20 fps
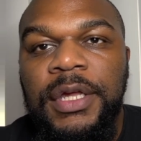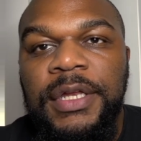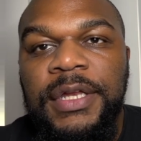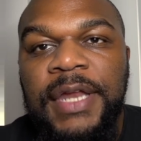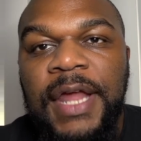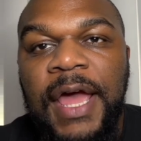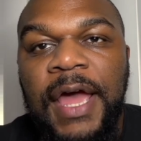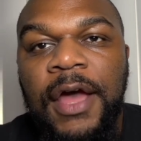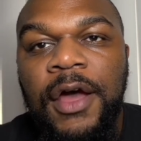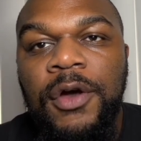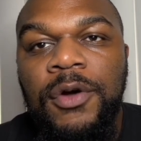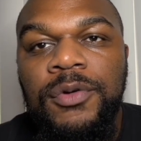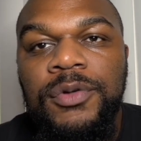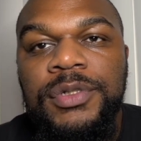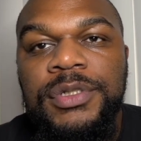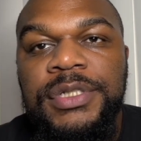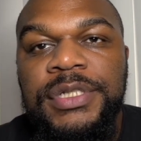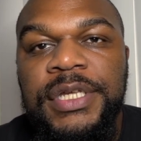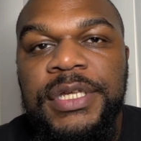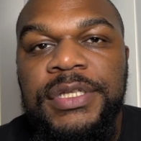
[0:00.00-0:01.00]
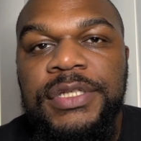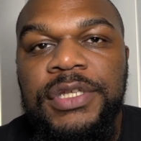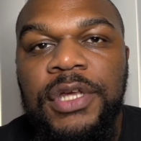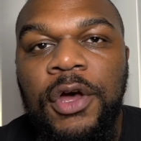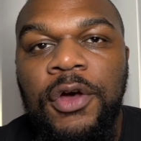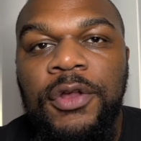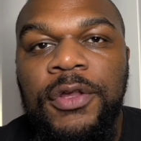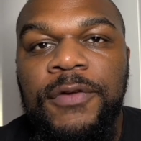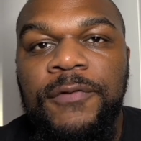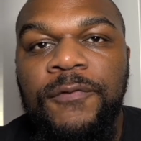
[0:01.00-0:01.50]
Now, since
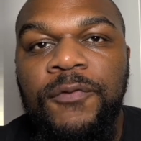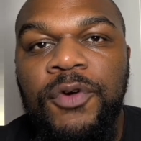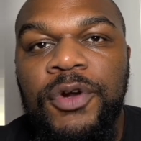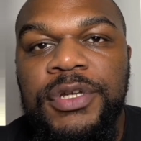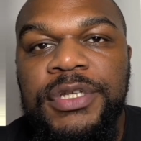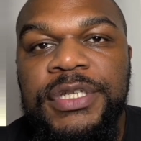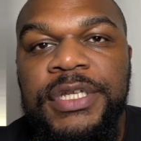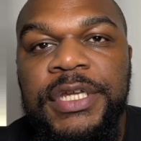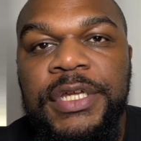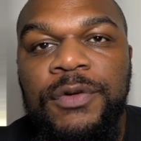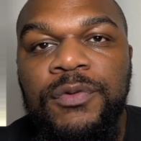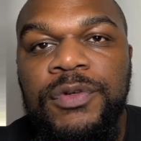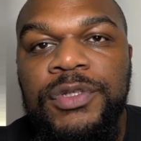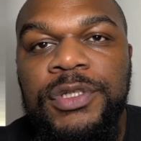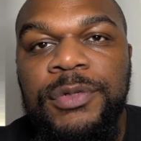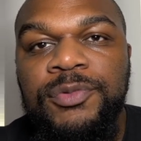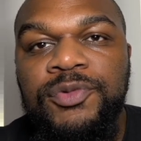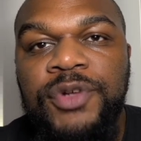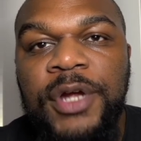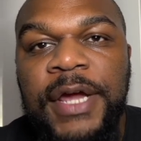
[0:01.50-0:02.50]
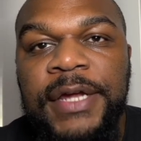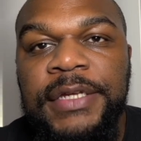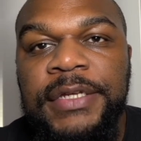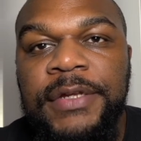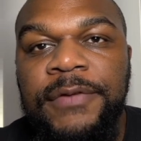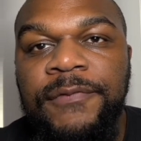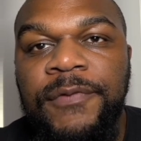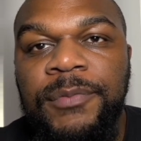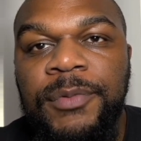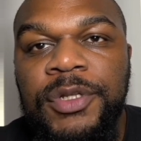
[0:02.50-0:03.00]
only 14 was
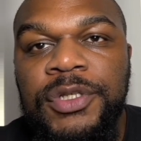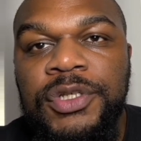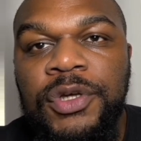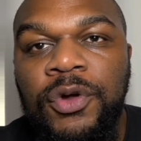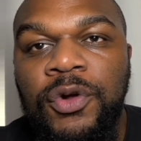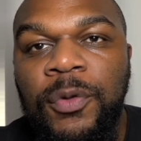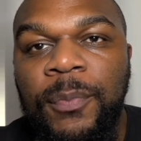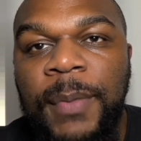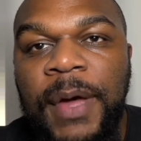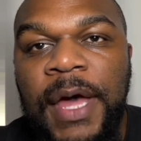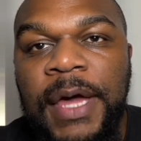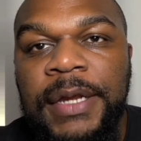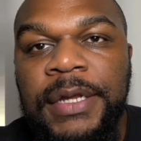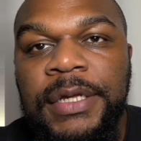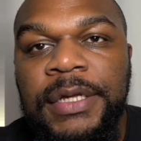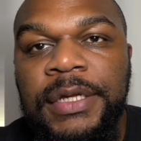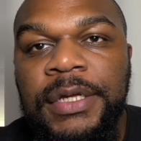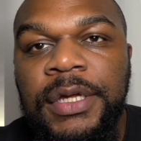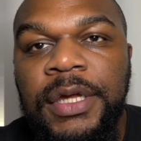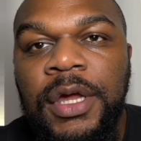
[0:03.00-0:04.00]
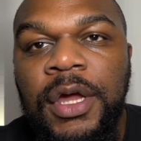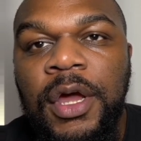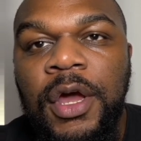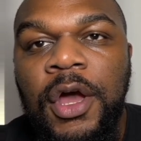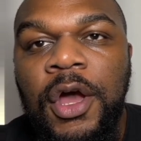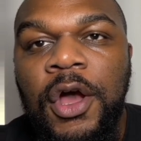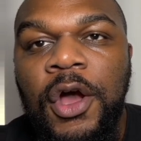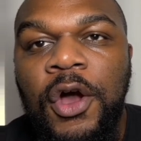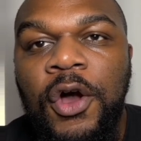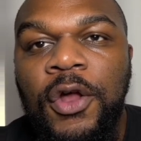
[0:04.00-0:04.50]
subtracted from the total body,
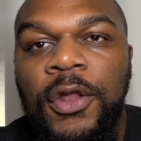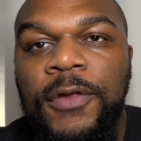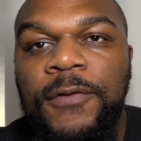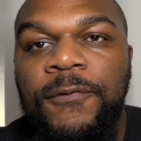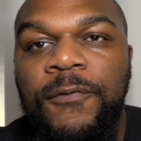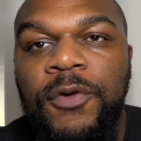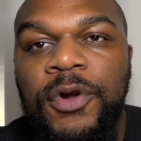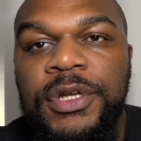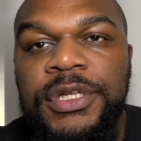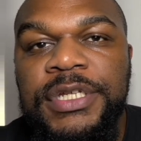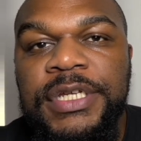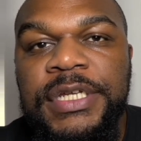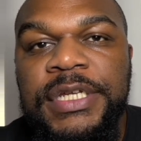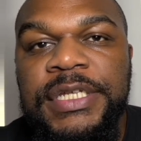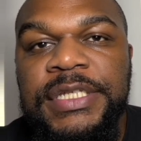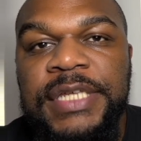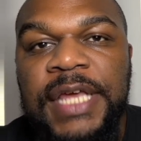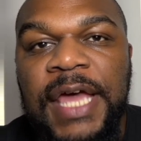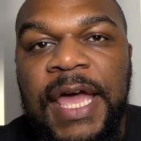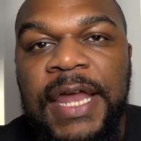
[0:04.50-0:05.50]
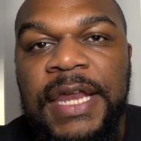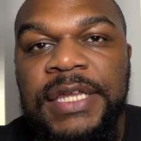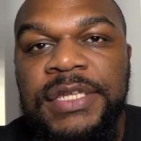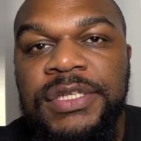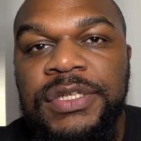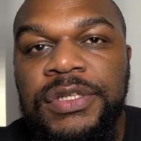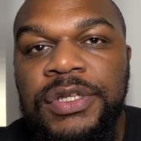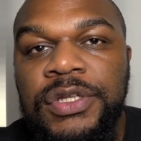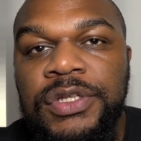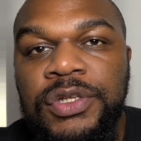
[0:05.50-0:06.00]
only 14 is added
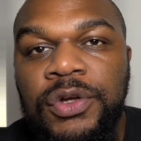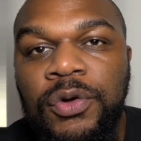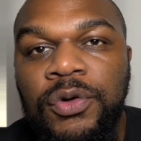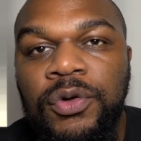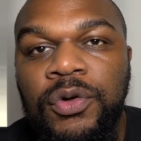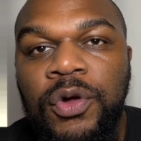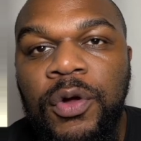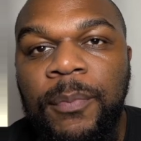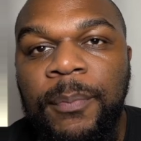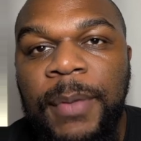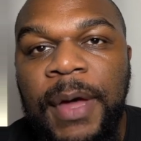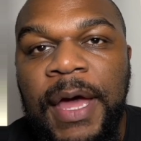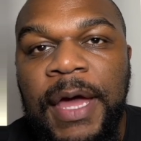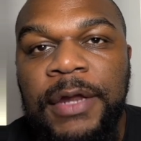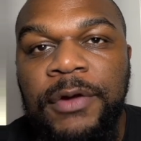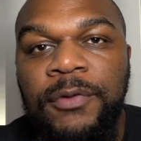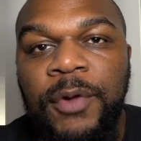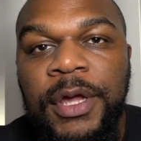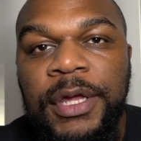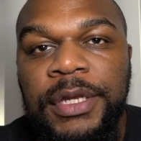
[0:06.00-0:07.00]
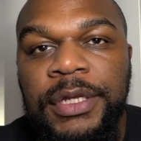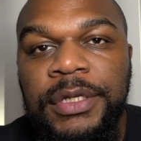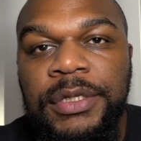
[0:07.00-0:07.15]
to the total combined rating.